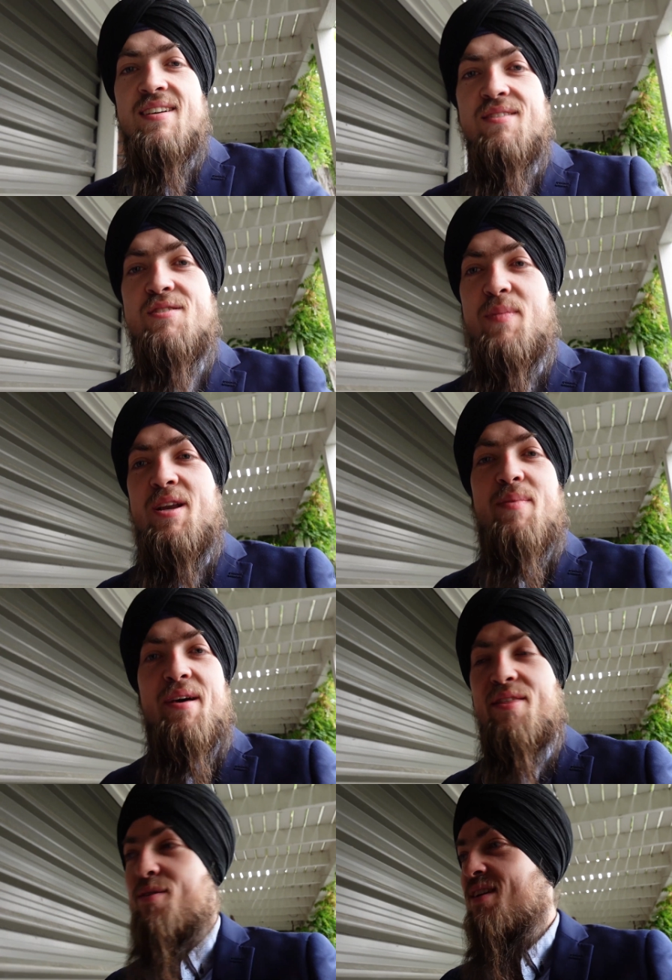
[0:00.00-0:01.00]
Oh, it's been
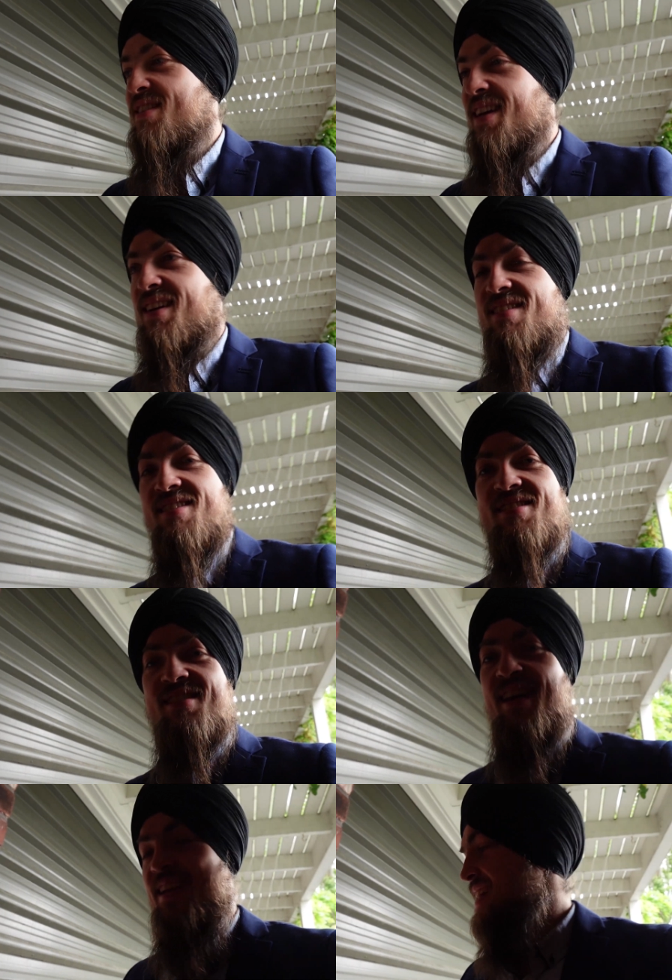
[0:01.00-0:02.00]
about 30
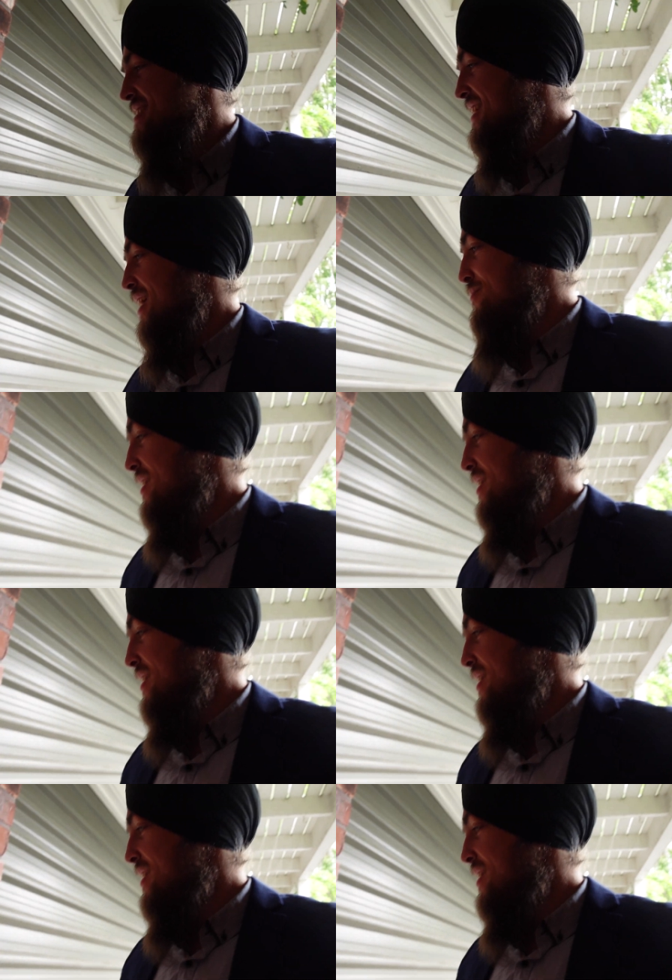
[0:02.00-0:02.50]
seconds and he hasn't come